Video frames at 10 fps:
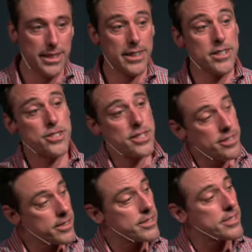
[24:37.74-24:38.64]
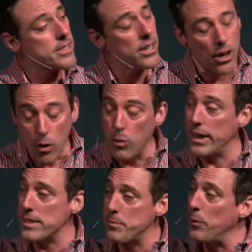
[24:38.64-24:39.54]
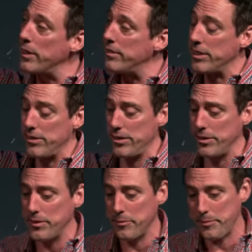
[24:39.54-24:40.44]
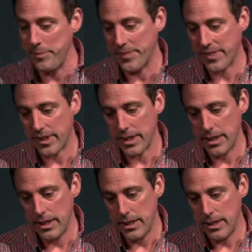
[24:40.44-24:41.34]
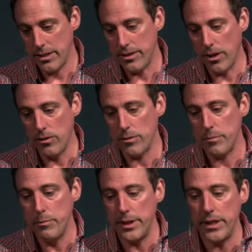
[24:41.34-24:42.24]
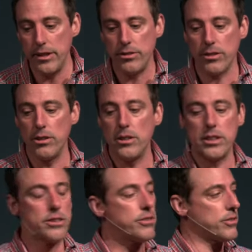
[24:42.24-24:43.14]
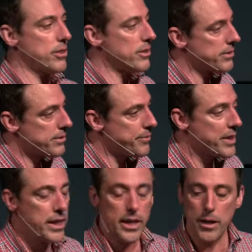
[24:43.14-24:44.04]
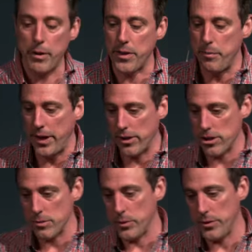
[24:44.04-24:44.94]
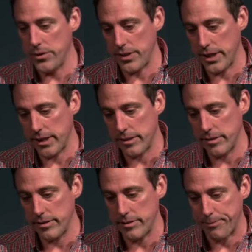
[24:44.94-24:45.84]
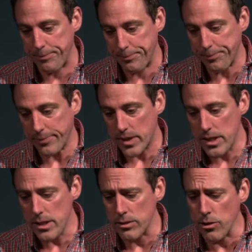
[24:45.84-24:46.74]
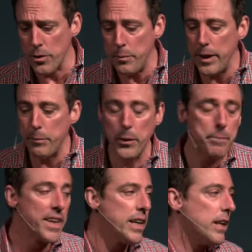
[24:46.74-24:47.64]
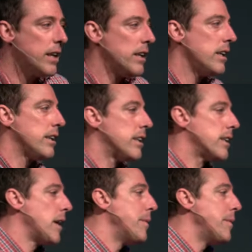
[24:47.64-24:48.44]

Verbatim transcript: that Jesus is always pointing to. Don't be so concerned about the perishable things. So the people, they